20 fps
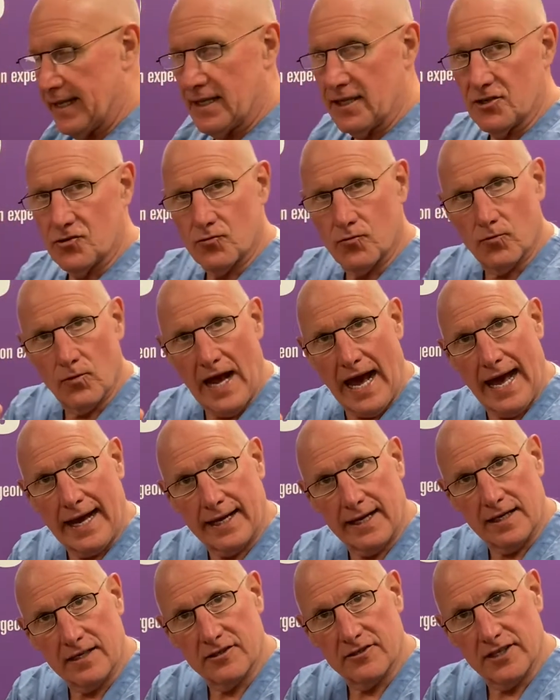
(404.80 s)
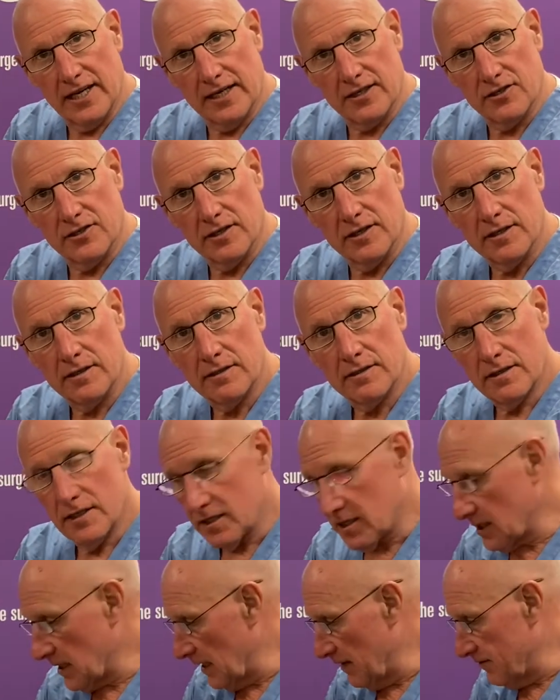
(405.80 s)
this rack extension.
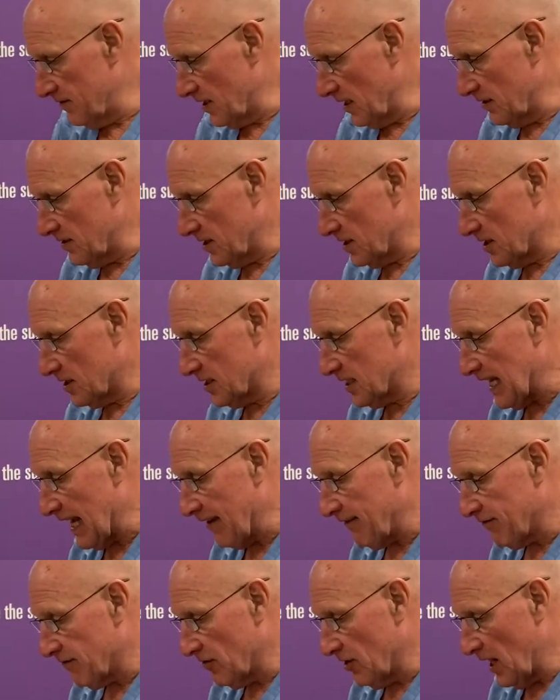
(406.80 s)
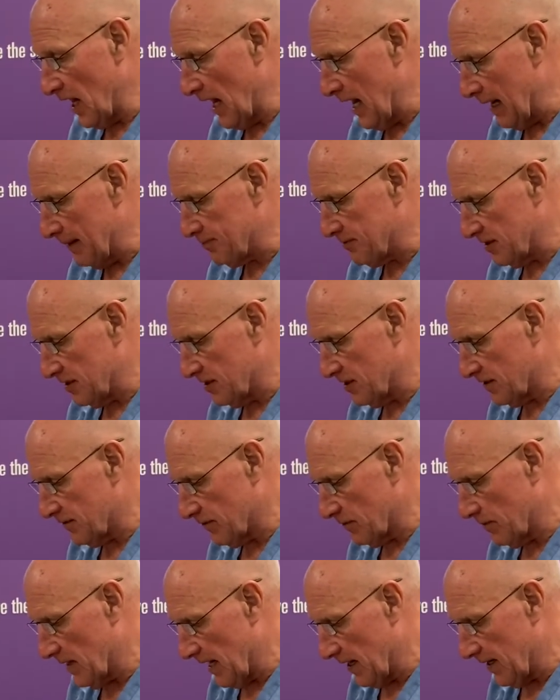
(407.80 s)
This gives us several options
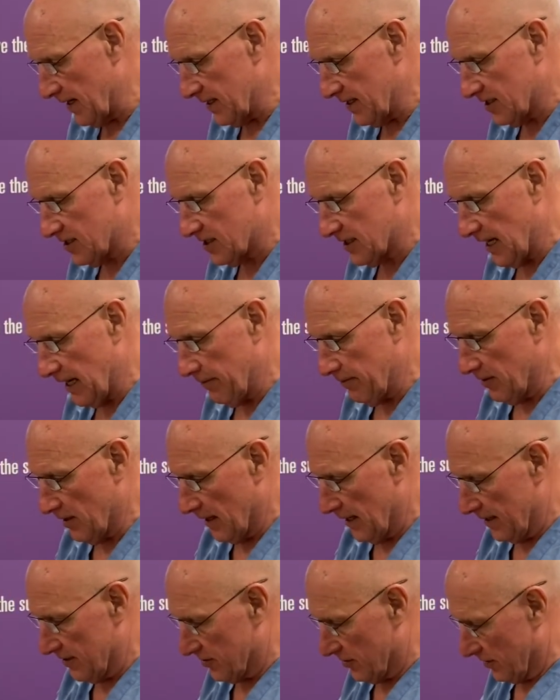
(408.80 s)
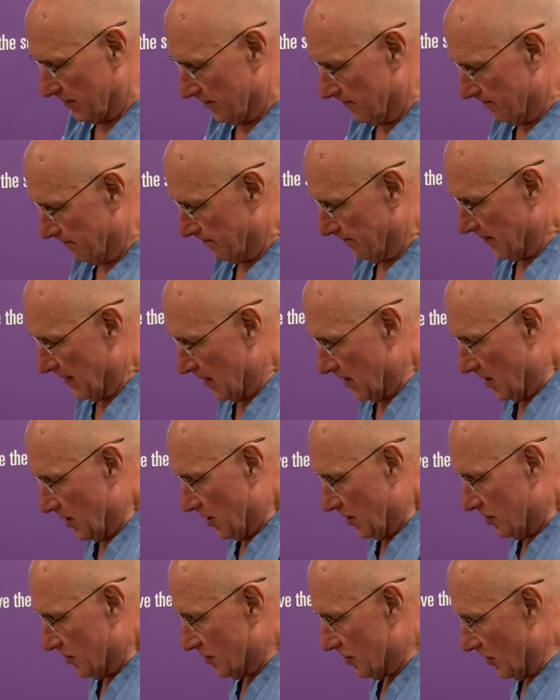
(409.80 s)
for mounting the stabilizer.
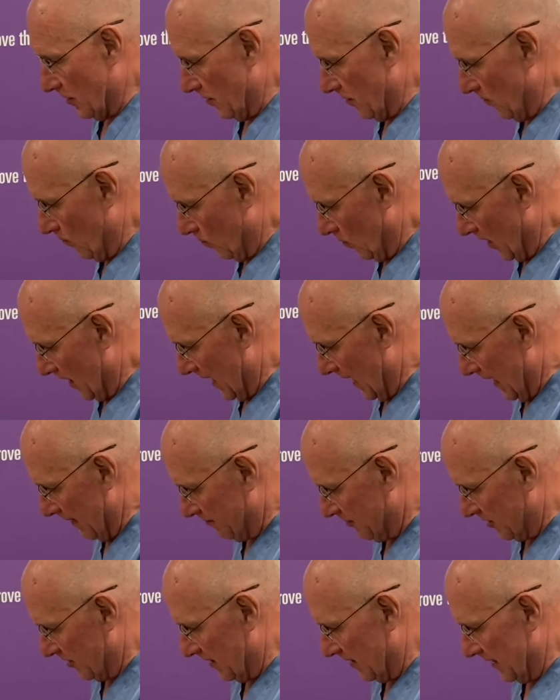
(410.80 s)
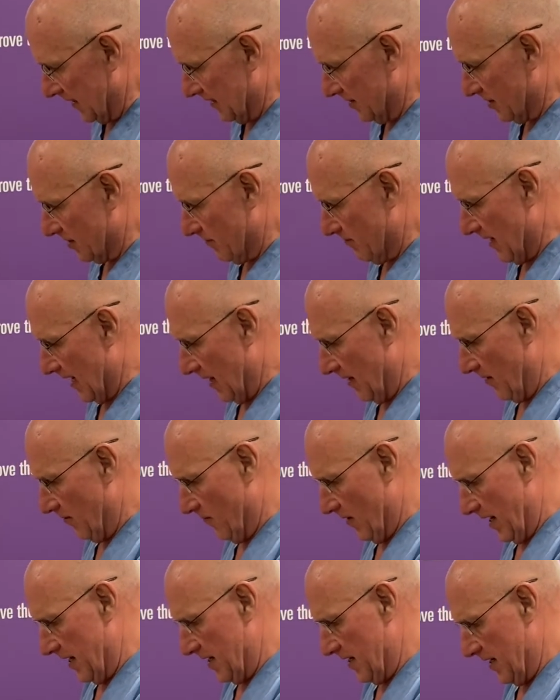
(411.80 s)
So one option is to mount it
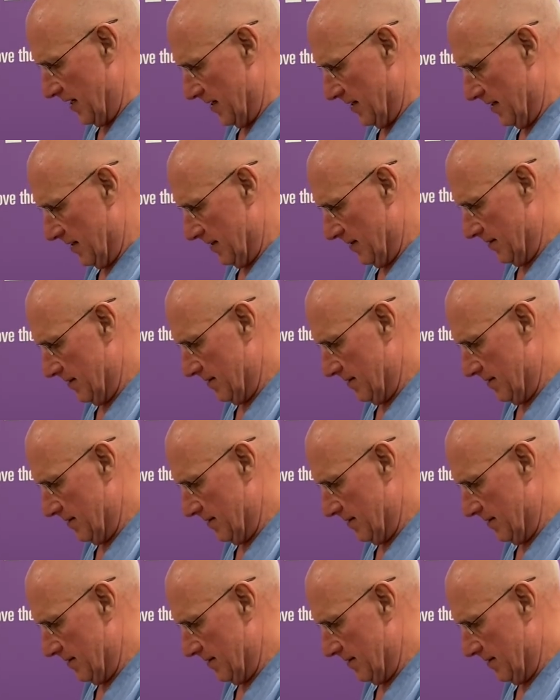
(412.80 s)
right here,